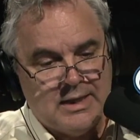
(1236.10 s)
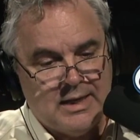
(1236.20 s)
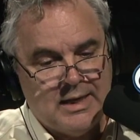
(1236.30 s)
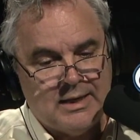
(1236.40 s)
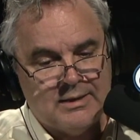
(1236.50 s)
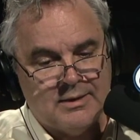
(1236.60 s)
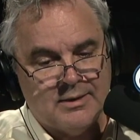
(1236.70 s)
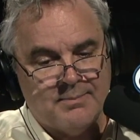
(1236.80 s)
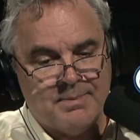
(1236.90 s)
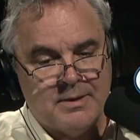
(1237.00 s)
And
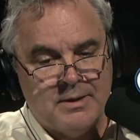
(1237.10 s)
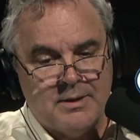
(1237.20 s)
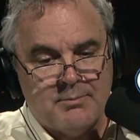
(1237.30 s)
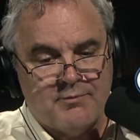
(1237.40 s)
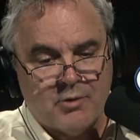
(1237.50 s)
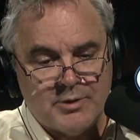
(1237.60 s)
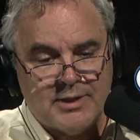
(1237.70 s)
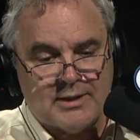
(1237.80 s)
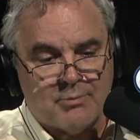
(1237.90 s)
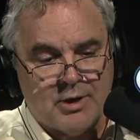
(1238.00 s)
um, before we
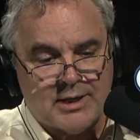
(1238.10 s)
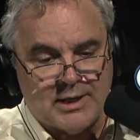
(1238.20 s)
take a break,